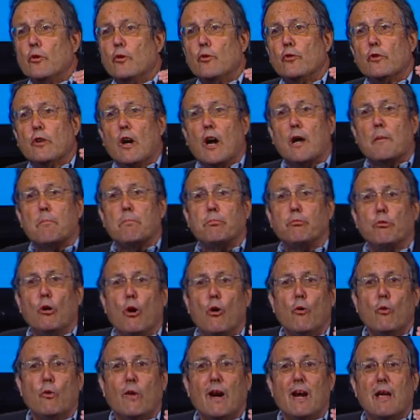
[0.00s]
who's got
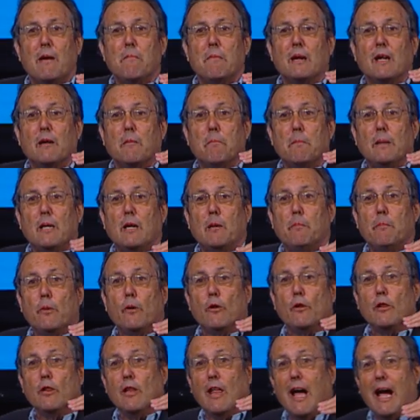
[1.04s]
programming
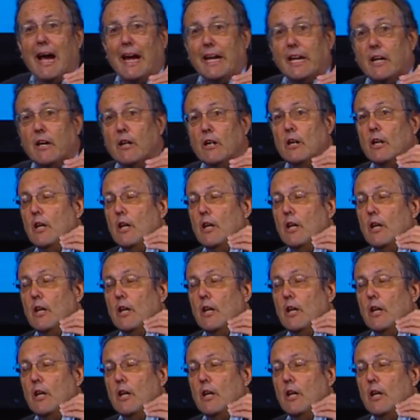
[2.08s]
people like